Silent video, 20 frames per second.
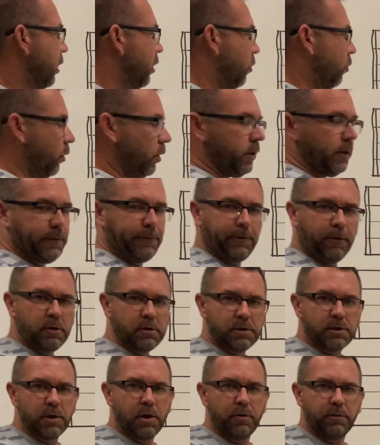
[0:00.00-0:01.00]
Well, the
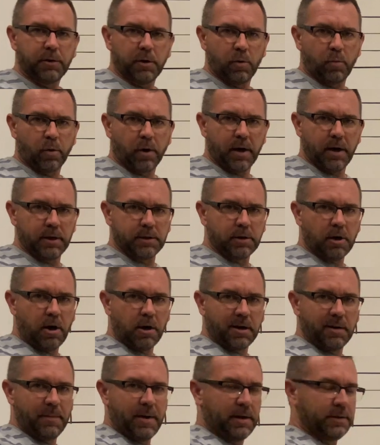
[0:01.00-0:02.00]
first note that we're going to
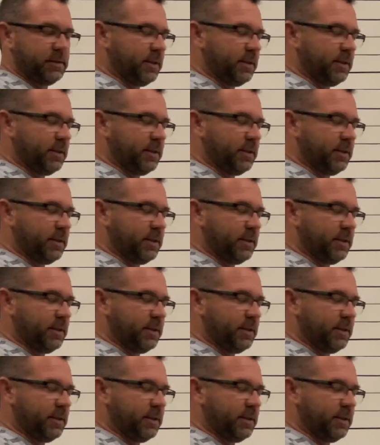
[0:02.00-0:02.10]
talk about